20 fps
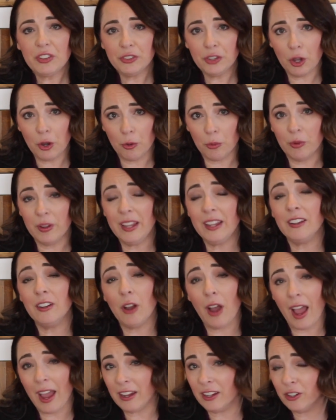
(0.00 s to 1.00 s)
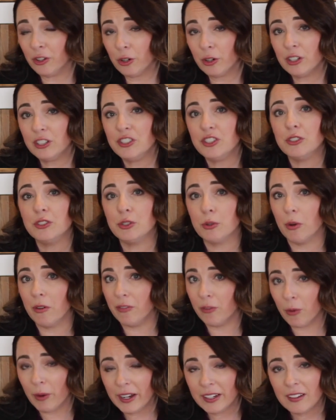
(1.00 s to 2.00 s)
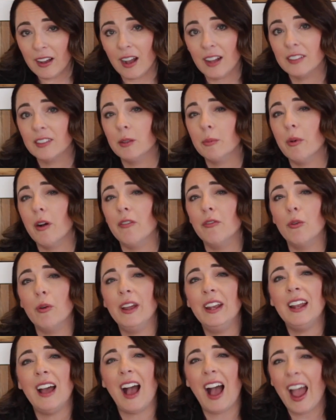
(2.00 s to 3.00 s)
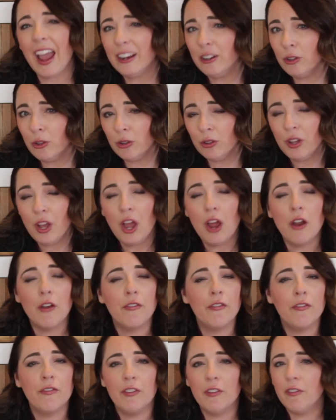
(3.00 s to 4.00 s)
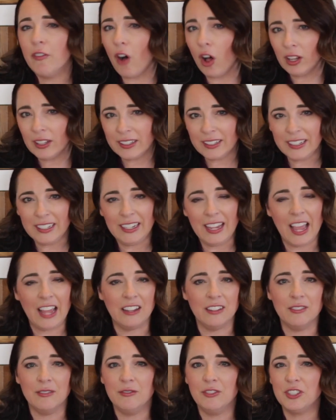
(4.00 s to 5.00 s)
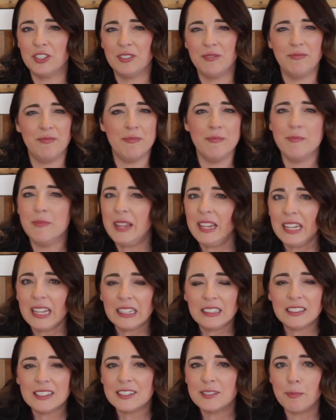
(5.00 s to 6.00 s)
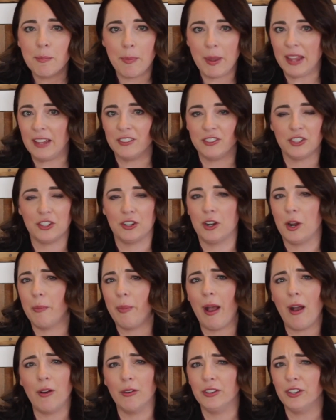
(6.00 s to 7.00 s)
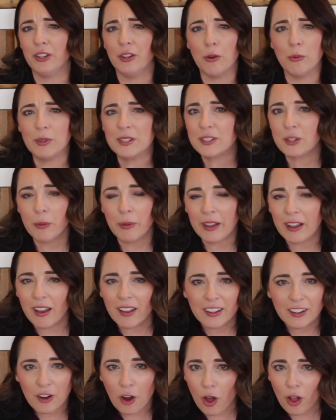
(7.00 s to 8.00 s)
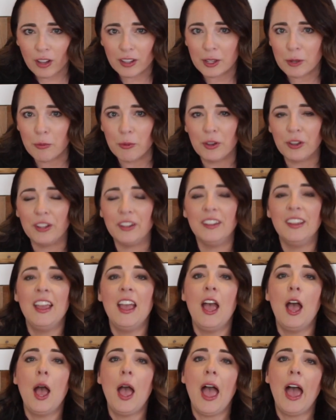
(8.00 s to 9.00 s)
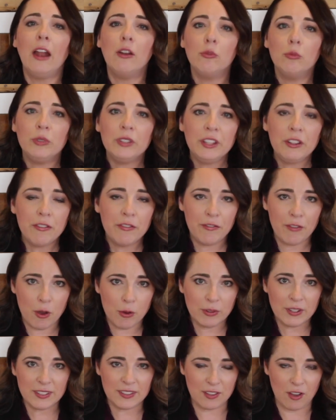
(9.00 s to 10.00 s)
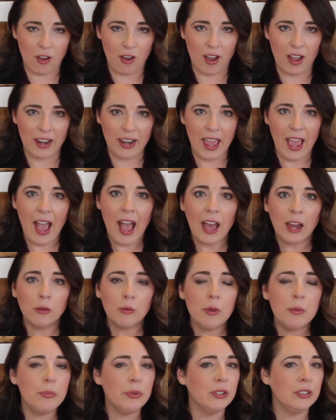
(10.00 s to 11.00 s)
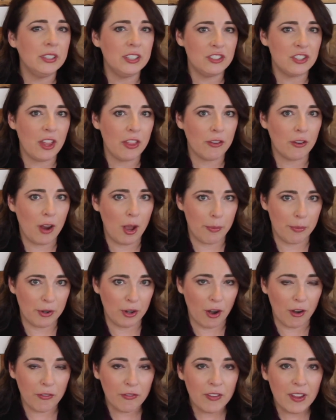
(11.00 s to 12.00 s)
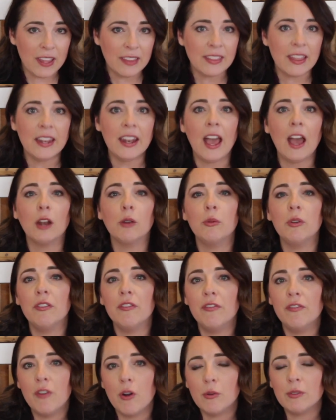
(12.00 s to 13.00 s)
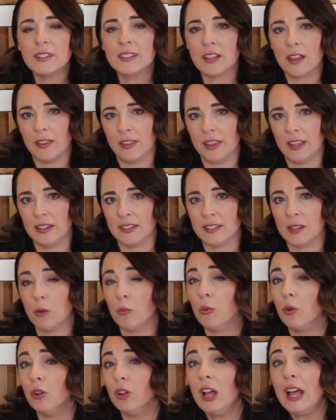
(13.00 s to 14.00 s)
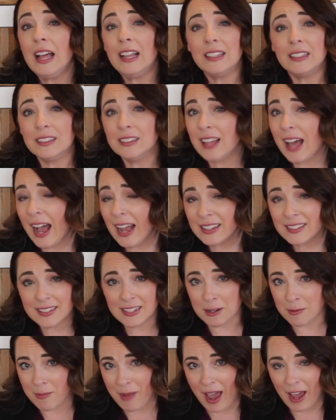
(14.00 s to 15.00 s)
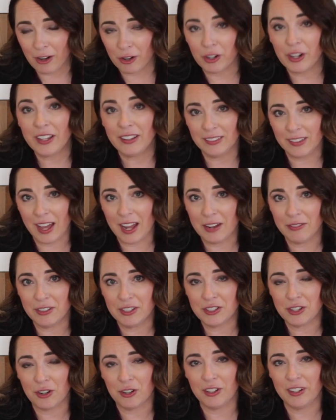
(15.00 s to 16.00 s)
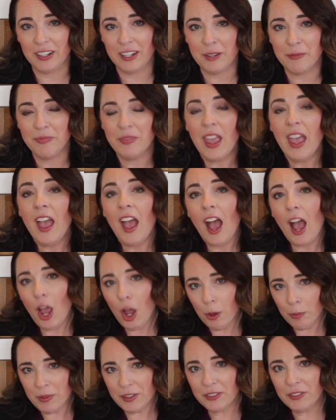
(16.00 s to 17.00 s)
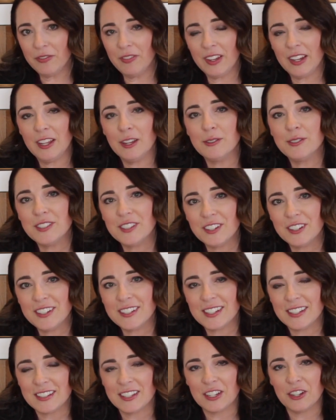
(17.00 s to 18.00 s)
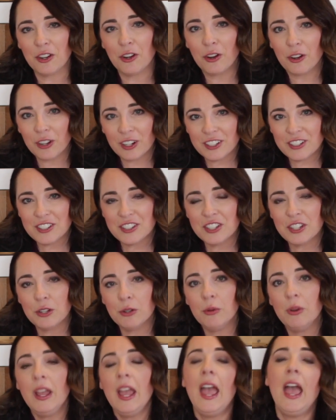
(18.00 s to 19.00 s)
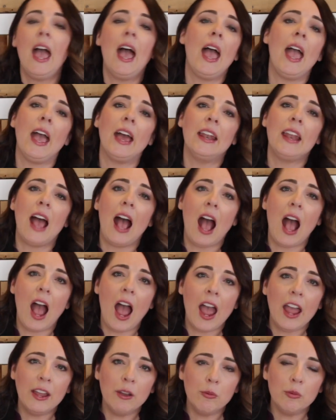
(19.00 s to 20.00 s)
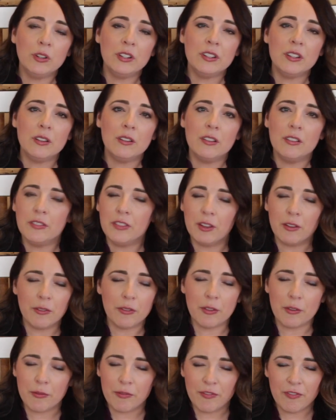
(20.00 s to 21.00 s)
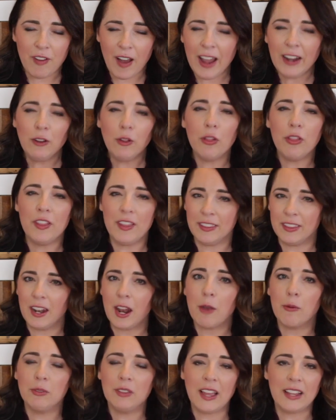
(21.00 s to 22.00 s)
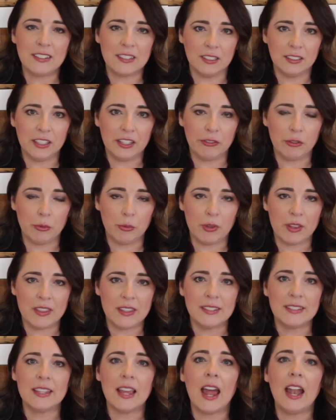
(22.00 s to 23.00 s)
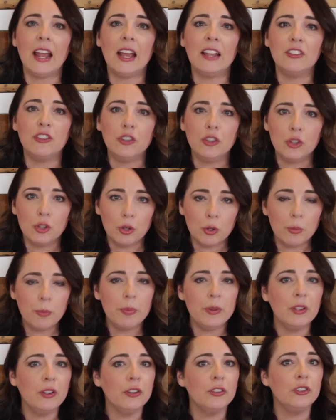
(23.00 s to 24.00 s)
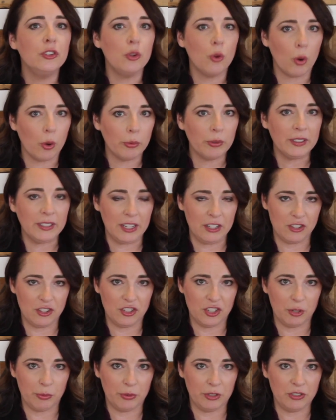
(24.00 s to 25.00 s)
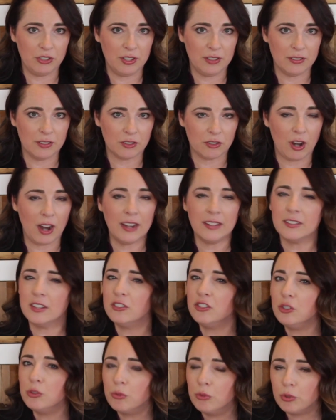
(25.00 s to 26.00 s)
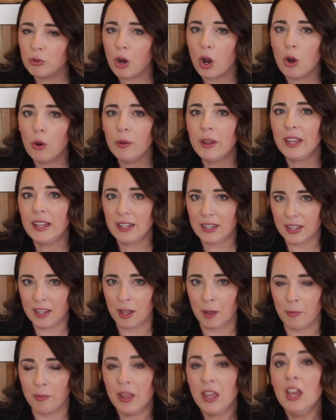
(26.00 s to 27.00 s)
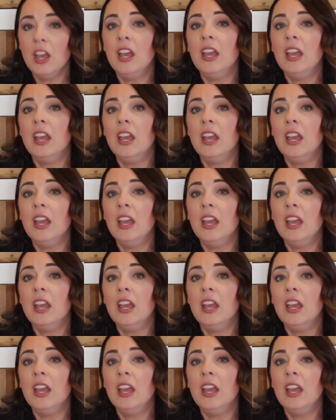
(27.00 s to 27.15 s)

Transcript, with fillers: So I encourage you to avoid gossip, avoid idle frivolity and just meaningless banter about, you know, what's going on in Hollywood and really focus on how do we build each other up in our faith and how do we focus on things that will last and matter in light of eternity. I hope this video series has encouraged you and I would the the final thing that I would like to leave you with is that as you build your relationship with Jesus Christ, as you grow in him,